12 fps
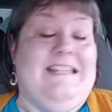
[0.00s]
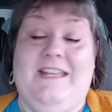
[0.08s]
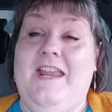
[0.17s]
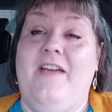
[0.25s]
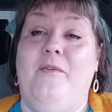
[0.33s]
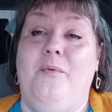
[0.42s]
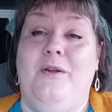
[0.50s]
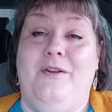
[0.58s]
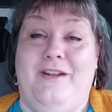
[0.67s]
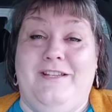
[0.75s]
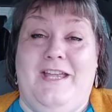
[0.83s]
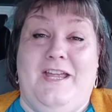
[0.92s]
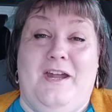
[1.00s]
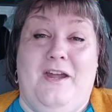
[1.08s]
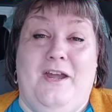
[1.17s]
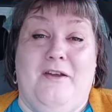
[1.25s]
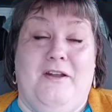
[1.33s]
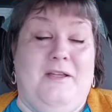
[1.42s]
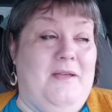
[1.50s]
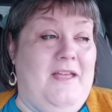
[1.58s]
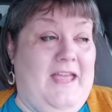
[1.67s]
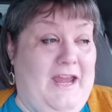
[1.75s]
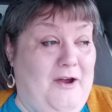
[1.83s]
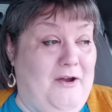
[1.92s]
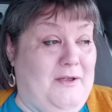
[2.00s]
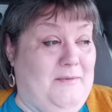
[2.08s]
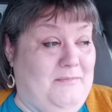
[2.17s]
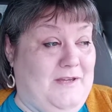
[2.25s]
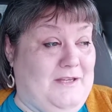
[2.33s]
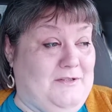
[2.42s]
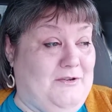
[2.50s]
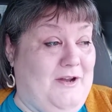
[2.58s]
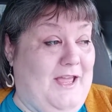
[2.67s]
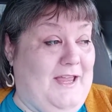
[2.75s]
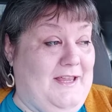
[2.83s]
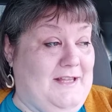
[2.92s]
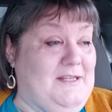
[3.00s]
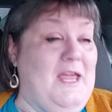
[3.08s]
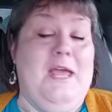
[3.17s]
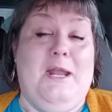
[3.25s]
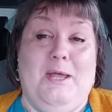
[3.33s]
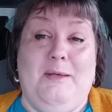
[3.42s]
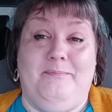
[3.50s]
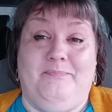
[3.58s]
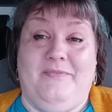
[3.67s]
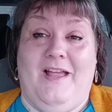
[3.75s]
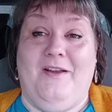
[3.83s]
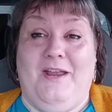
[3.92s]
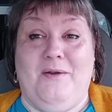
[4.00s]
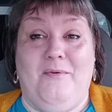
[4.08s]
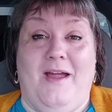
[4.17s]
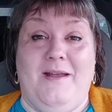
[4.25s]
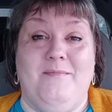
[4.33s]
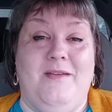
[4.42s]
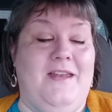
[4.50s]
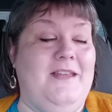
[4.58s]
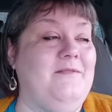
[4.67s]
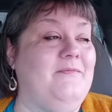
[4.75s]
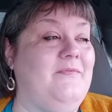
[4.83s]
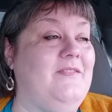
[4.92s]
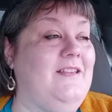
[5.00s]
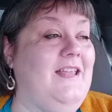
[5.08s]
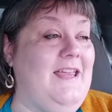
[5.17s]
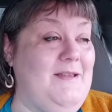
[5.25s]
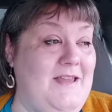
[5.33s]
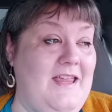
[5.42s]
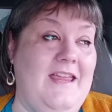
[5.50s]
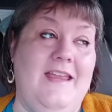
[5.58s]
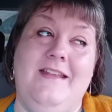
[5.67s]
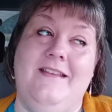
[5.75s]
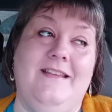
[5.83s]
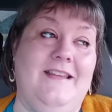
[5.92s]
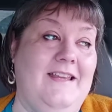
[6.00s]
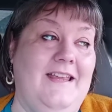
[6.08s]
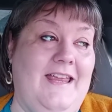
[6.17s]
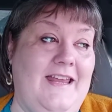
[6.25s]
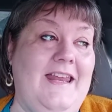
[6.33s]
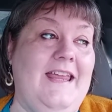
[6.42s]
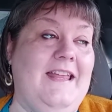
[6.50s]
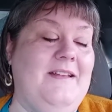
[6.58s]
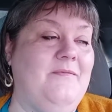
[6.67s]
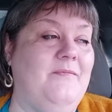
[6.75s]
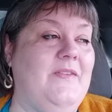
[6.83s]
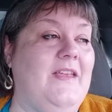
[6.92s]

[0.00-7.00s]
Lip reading: The devil reared his hair up yesterday. His head up. I'll get it right in a minute. He did.